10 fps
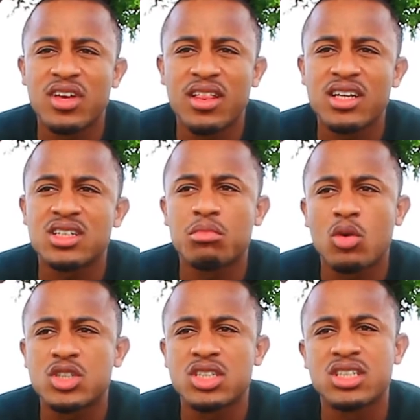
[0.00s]
feelings,
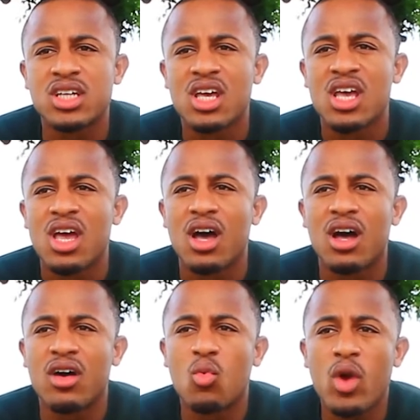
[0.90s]
emotions,
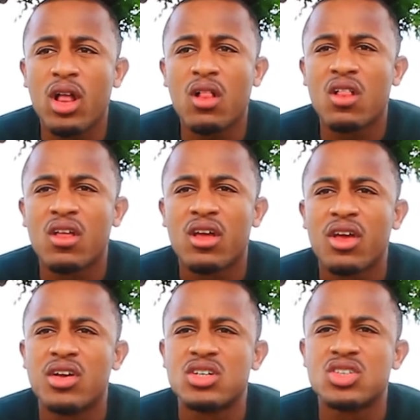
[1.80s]
uh, will.
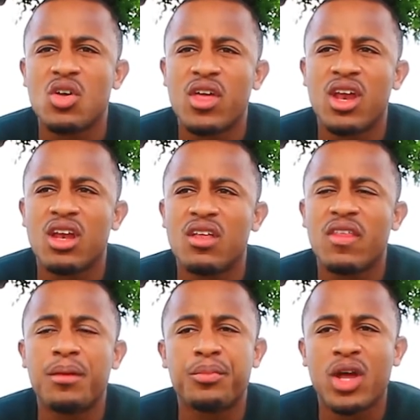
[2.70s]
So then
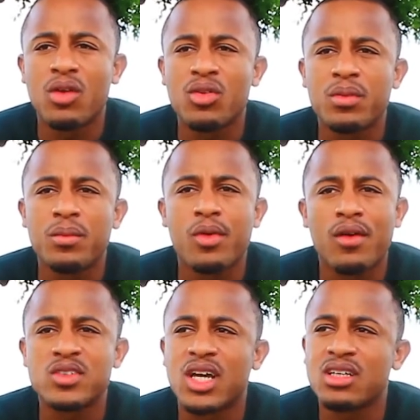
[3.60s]
they prayed with me,
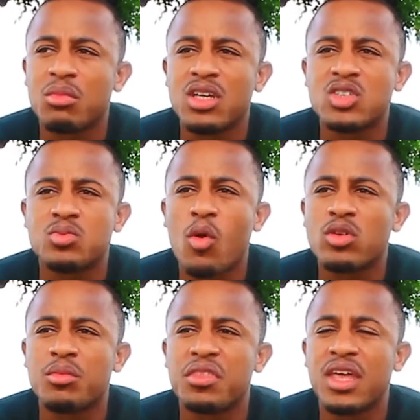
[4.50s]
prophesied to me,
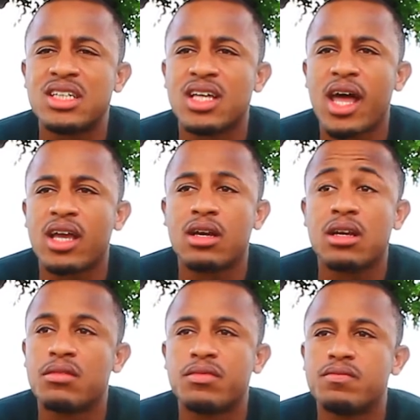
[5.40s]
spoke to me things that I
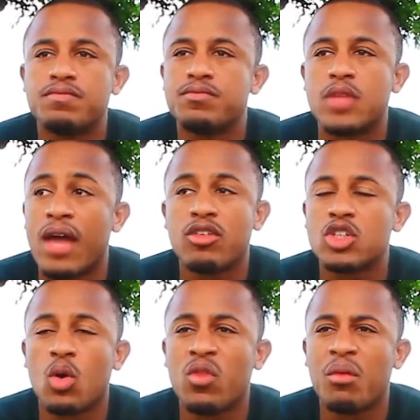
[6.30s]
couldn't have ever
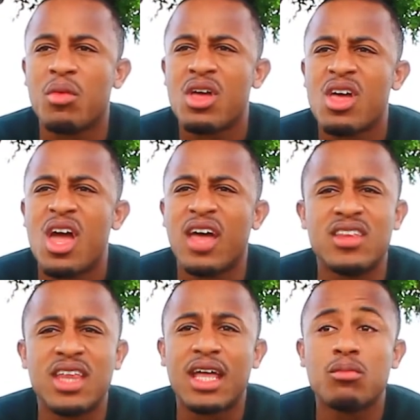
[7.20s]
told them. And
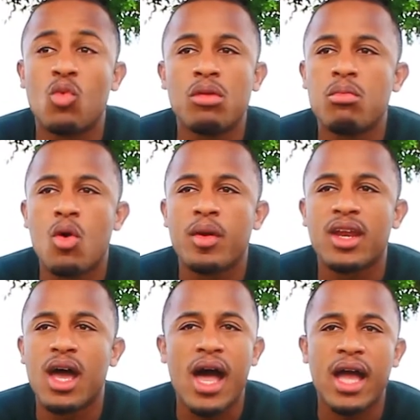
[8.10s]
then that one
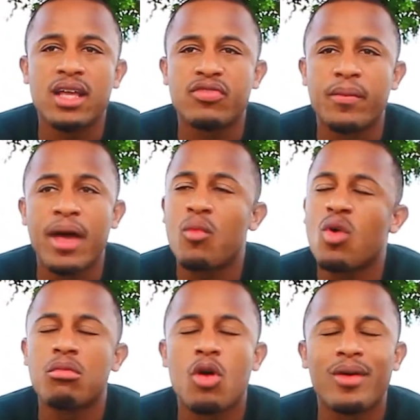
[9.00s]
moment, I from that
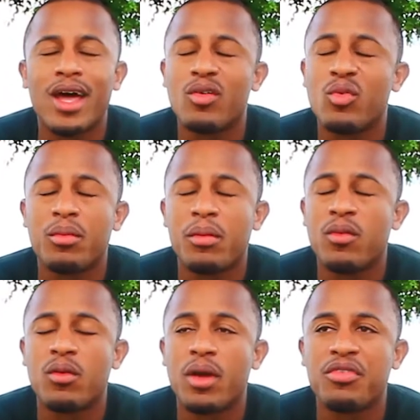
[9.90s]
one moment, I
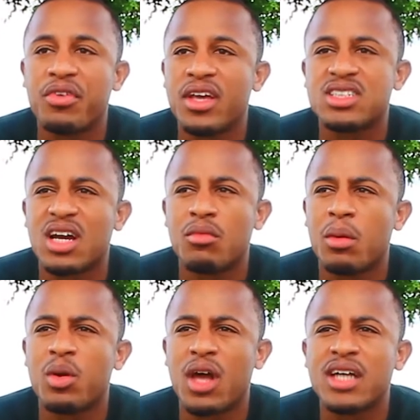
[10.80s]
remember my face. I
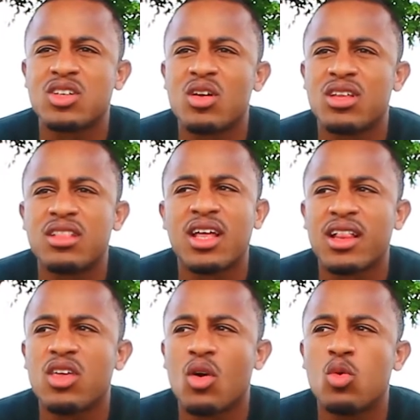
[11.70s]
remember I started to think
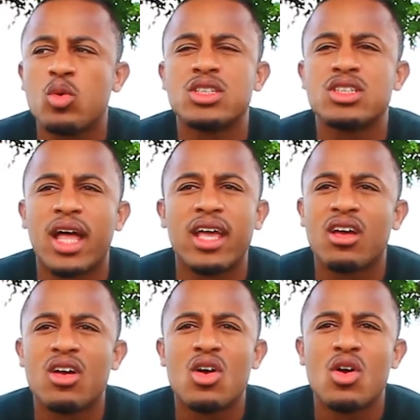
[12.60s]
like, yo, who's like